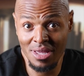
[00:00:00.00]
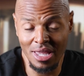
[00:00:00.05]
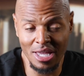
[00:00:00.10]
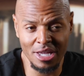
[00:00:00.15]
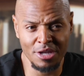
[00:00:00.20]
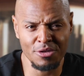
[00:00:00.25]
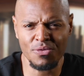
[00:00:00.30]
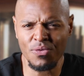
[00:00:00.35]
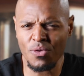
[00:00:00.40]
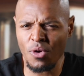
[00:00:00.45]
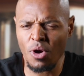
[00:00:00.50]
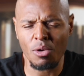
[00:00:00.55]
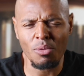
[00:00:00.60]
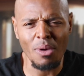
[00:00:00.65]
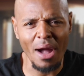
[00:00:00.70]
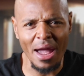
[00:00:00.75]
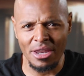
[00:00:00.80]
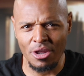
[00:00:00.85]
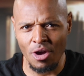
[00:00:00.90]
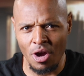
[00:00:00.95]
like it was for a
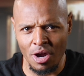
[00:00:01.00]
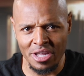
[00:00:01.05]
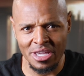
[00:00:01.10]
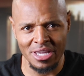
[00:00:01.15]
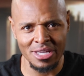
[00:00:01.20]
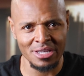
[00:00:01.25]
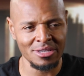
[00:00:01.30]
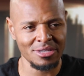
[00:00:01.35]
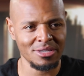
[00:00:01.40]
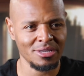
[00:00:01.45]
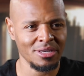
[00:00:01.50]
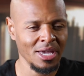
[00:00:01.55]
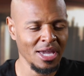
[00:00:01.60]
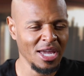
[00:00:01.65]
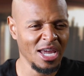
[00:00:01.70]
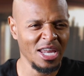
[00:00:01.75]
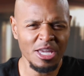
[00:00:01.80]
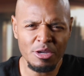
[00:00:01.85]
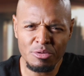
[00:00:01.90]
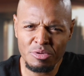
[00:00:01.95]
white audience.
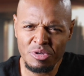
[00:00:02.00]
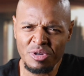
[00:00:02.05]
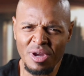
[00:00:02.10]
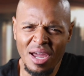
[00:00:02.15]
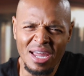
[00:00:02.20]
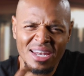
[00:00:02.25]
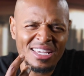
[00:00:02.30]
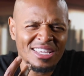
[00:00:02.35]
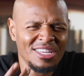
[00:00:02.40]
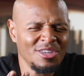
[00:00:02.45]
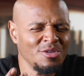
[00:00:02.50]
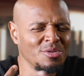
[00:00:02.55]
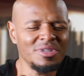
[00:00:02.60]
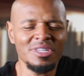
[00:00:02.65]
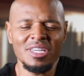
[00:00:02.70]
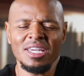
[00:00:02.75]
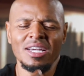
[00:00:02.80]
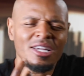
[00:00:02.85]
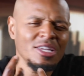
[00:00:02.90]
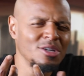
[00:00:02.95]
And he was trying to, you
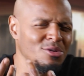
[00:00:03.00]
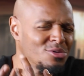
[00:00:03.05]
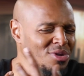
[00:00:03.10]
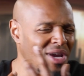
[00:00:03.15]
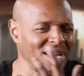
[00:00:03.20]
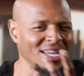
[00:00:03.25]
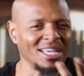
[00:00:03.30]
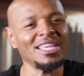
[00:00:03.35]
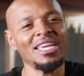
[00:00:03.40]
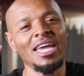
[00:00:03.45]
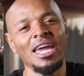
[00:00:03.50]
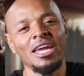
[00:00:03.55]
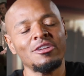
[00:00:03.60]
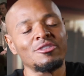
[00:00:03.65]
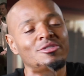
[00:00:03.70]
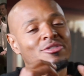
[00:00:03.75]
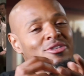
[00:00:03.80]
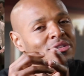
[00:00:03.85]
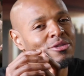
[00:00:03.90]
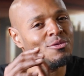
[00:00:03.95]
could tell he was trying to
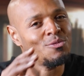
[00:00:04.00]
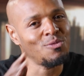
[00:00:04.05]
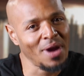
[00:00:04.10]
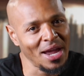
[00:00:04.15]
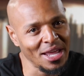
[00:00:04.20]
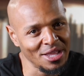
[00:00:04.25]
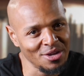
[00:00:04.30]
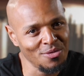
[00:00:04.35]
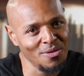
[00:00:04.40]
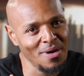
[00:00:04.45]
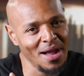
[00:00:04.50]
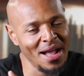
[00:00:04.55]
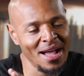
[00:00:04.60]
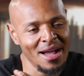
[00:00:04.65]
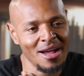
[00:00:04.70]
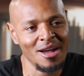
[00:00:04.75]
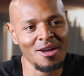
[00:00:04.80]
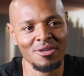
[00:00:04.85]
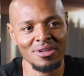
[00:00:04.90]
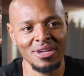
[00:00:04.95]
cater to the white
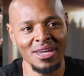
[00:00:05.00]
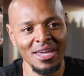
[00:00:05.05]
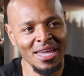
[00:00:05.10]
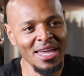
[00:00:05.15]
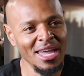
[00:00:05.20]
crowd.